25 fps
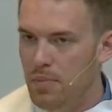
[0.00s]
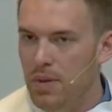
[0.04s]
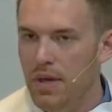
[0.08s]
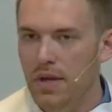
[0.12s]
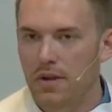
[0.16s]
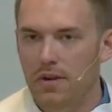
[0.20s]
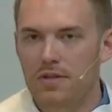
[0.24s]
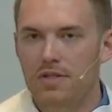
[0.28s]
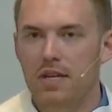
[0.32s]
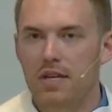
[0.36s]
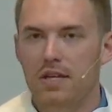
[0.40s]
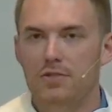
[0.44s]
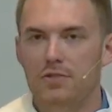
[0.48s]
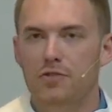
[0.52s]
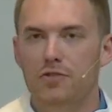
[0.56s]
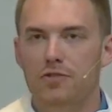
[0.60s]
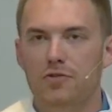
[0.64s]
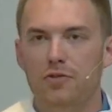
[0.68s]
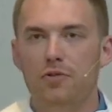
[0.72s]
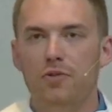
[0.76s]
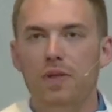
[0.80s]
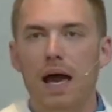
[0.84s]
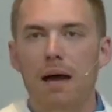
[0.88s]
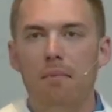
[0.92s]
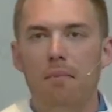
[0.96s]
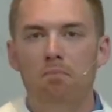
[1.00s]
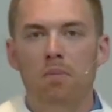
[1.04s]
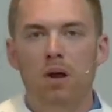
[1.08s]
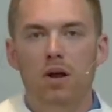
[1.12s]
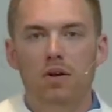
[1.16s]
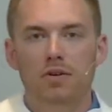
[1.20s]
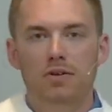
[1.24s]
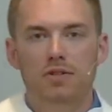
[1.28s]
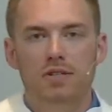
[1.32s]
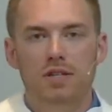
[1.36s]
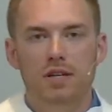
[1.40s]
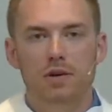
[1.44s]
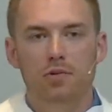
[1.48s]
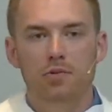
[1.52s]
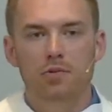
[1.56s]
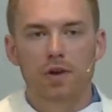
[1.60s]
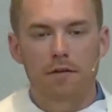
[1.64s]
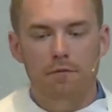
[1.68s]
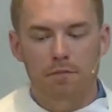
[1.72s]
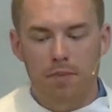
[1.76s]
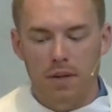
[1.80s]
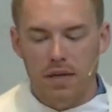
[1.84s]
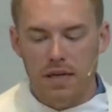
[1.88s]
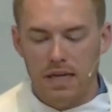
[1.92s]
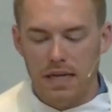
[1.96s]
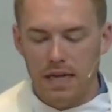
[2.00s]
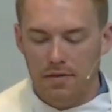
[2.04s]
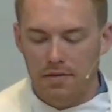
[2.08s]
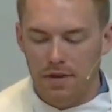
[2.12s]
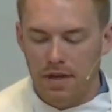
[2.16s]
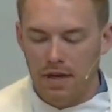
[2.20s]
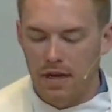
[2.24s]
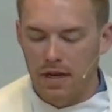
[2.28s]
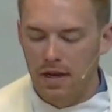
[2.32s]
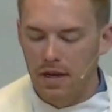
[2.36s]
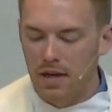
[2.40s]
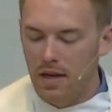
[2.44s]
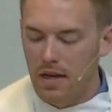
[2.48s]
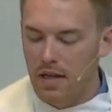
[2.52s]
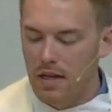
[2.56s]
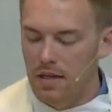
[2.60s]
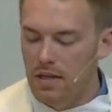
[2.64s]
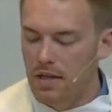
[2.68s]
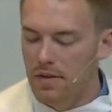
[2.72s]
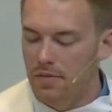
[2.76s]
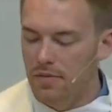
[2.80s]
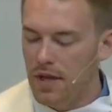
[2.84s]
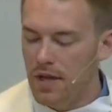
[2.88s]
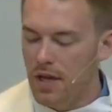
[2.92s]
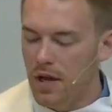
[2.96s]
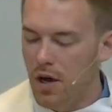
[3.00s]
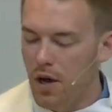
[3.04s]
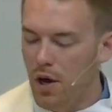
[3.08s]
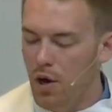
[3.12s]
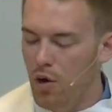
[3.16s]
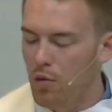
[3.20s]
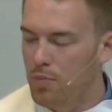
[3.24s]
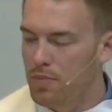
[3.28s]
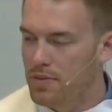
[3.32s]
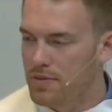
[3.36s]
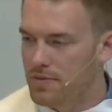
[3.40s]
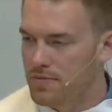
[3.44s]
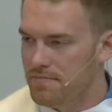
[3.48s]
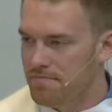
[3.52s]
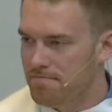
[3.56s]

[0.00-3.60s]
Peter says, through that mercy, we have been given a living hope.